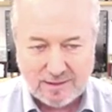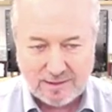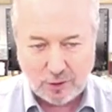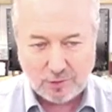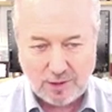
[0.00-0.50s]

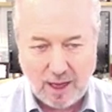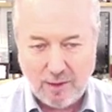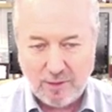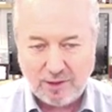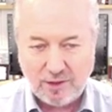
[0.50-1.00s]
dos. Hi,
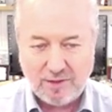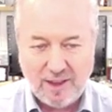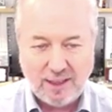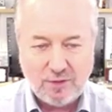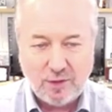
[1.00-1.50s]
Richard,
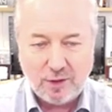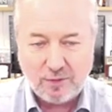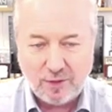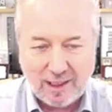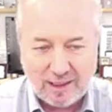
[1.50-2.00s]
thanks for your
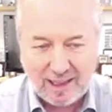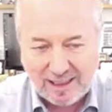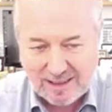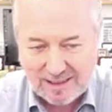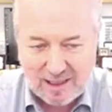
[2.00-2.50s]
free
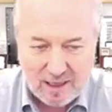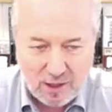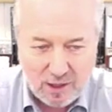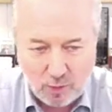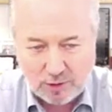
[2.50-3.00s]
class.
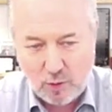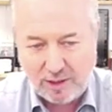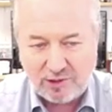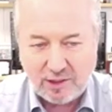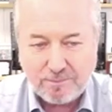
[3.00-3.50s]
One
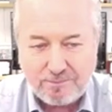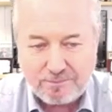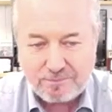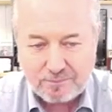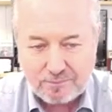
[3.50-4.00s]
question.
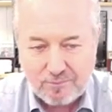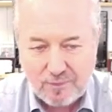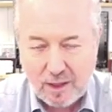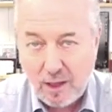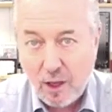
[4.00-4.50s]

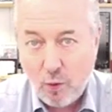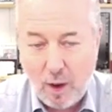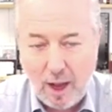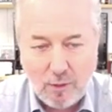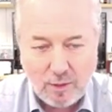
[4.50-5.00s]

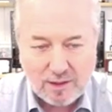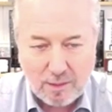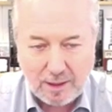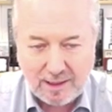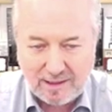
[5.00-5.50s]
Why when
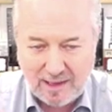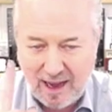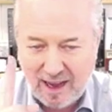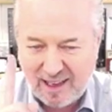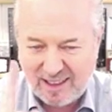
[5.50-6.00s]
somebody
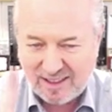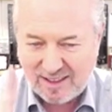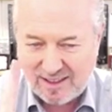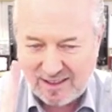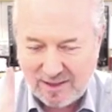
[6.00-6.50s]

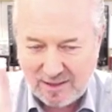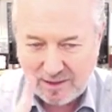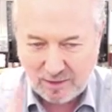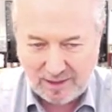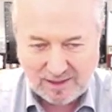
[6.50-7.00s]
dies,
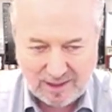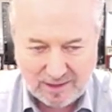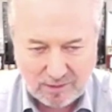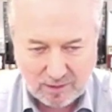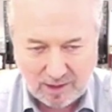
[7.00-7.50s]
con
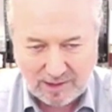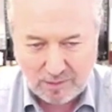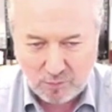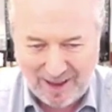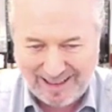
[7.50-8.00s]
ese, cuando
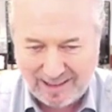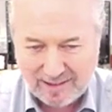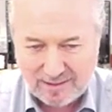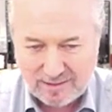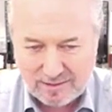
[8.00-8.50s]
alguien muere,
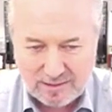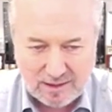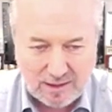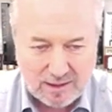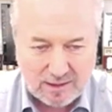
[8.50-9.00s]

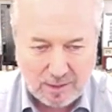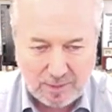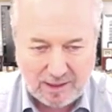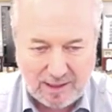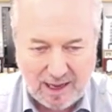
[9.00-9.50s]

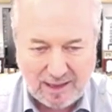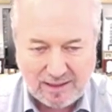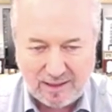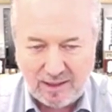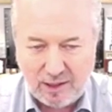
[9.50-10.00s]
somebody
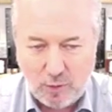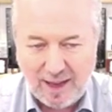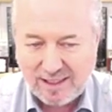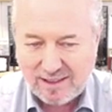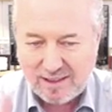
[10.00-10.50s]
dies in the
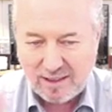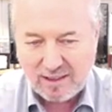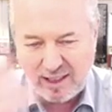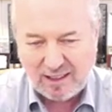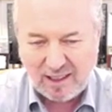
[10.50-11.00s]
U.S.,
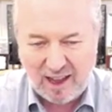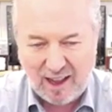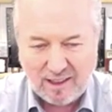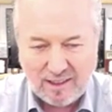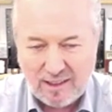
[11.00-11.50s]

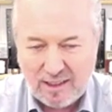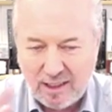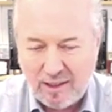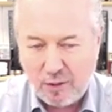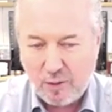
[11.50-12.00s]
quítala,
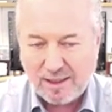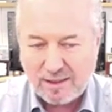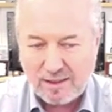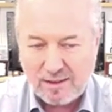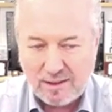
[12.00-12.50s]
in the
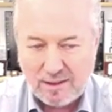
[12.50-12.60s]
U.S.,